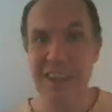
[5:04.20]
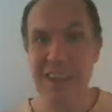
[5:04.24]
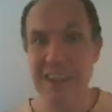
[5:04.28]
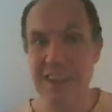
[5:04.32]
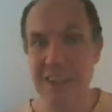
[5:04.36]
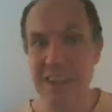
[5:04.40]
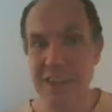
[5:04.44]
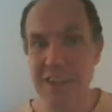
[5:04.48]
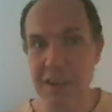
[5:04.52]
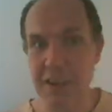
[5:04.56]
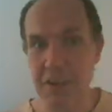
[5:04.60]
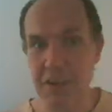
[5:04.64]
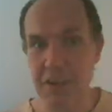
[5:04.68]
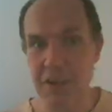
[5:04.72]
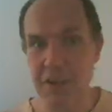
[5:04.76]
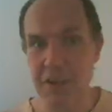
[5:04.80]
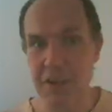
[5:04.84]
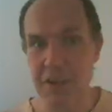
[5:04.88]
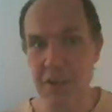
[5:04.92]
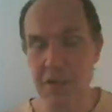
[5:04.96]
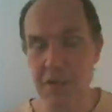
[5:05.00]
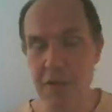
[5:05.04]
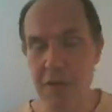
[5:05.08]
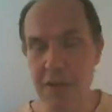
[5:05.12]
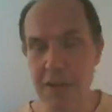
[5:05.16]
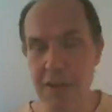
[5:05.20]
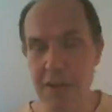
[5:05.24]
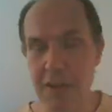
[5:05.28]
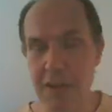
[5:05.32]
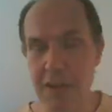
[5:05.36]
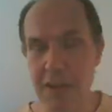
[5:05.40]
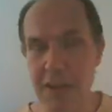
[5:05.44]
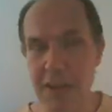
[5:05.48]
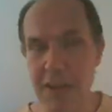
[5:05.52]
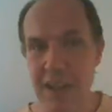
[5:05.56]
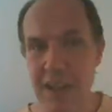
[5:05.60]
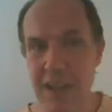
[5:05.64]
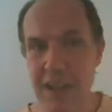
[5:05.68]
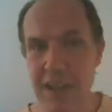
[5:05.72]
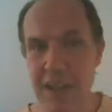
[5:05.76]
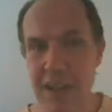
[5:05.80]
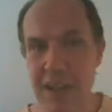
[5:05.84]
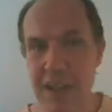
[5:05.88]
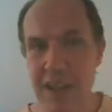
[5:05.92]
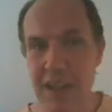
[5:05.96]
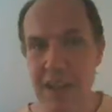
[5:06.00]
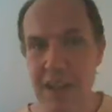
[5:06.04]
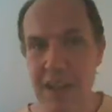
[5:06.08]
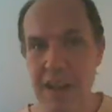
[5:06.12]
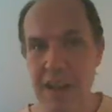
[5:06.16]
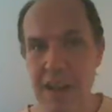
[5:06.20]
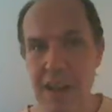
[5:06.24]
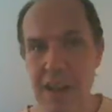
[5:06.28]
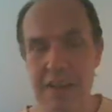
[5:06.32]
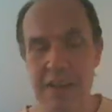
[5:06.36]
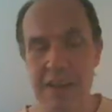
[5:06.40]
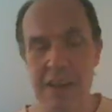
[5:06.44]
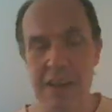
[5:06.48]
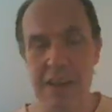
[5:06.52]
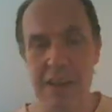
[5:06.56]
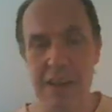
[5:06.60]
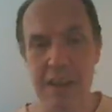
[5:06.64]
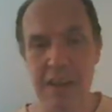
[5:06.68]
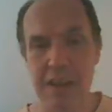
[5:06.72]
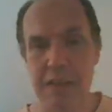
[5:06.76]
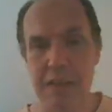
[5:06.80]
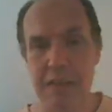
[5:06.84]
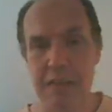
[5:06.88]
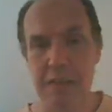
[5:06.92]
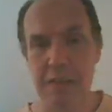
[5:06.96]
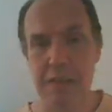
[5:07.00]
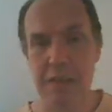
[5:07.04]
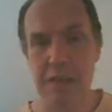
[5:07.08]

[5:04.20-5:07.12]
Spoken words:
then the left shoulder, and then